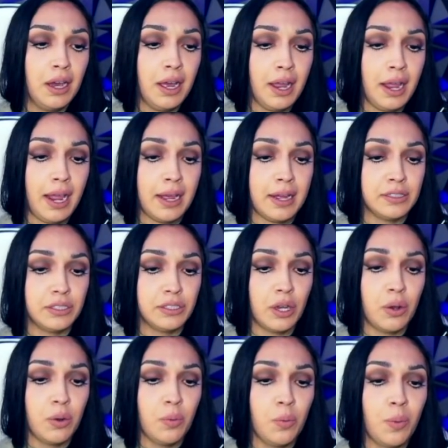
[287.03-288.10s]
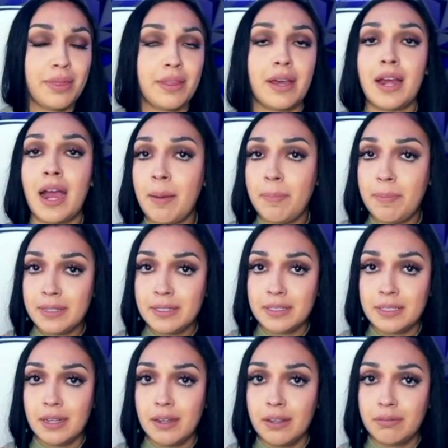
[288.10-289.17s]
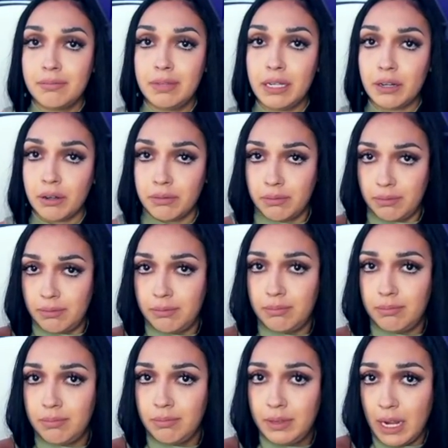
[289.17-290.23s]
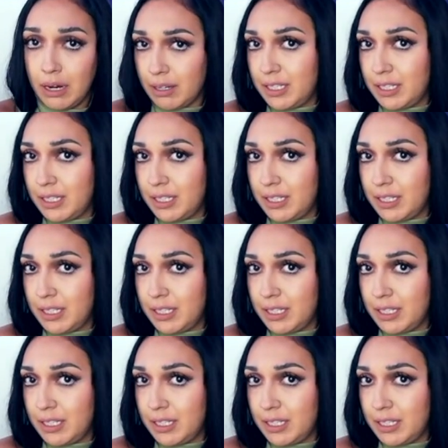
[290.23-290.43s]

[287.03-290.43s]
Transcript: And so when that happens, they're